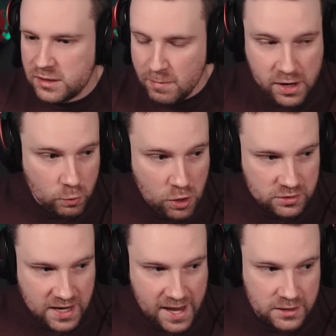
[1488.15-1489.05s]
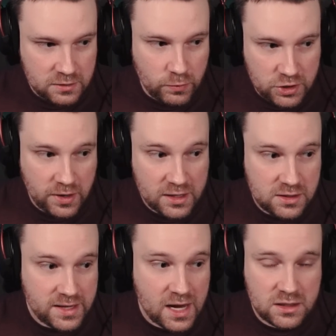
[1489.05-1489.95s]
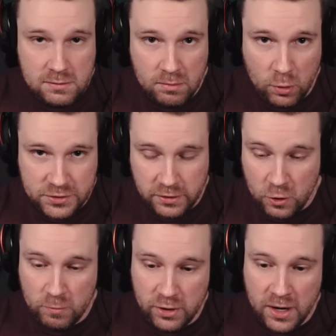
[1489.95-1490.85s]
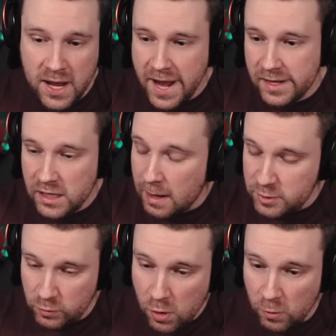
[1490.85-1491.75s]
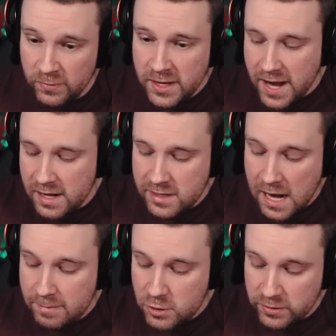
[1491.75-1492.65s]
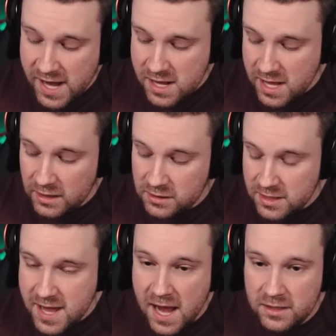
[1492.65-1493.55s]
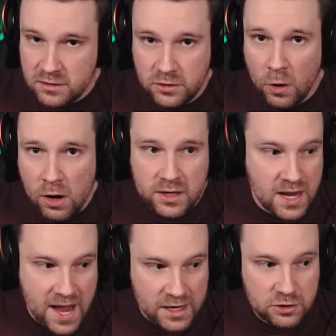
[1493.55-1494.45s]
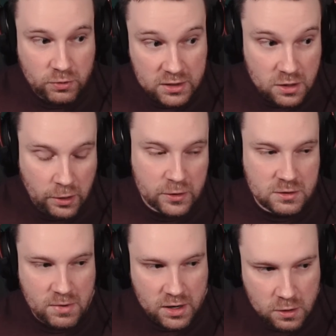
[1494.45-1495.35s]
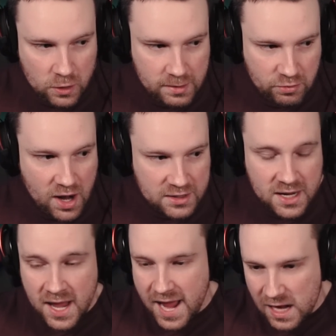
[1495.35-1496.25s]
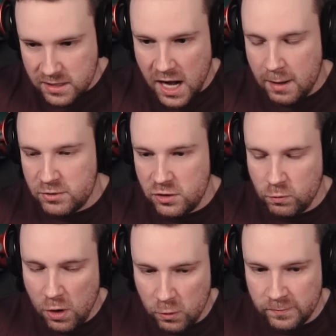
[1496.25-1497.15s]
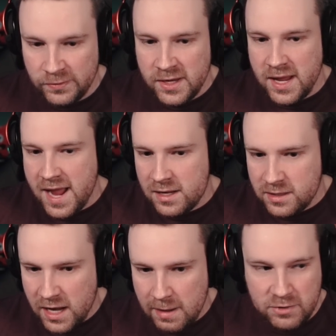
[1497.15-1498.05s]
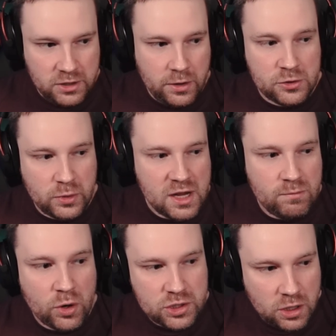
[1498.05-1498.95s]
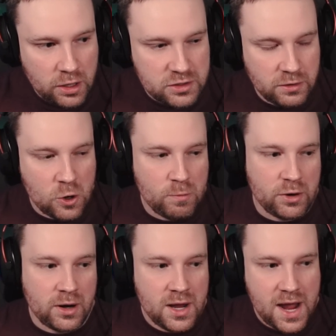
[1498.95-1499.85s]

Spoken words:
Demonic Core stacks, which are instant cast Demon Bolts in your opener. At times you won't. At times you'll get instant cast Dog Cast, Dreadstalkers, Demonic Calling procs. At times you won't. At times those will give more shards in your opener.